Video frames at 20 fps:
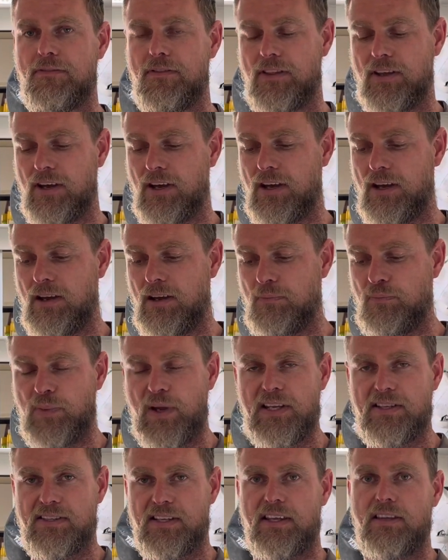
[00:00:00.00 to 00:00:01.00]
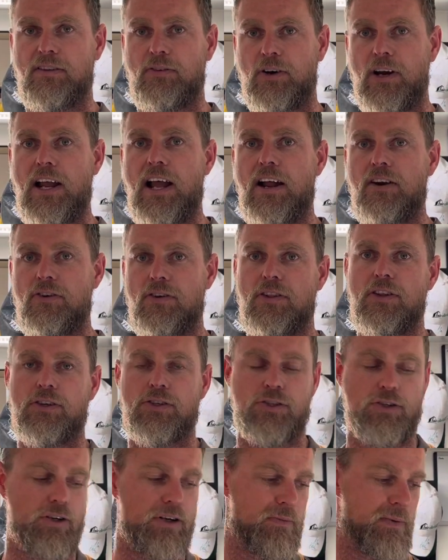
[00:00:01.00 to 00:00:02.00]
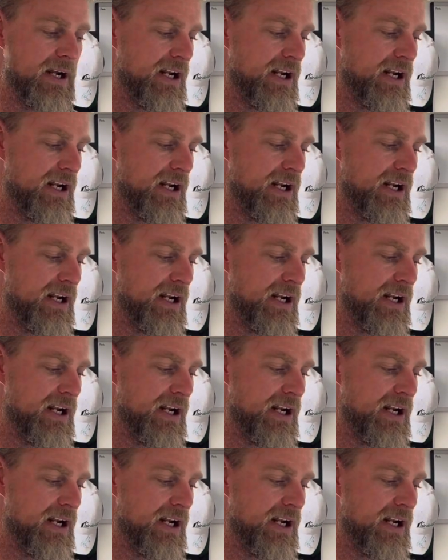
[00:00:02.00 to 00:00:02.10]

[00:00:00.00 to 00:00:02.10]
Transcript: the BC300 that should have